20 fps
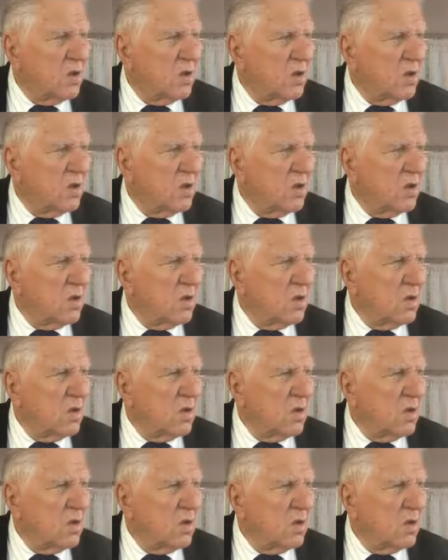
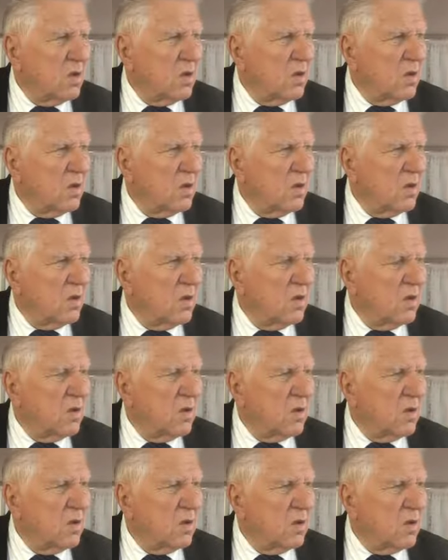
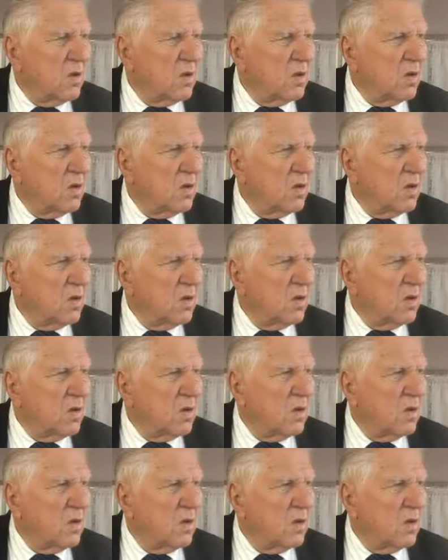(silence)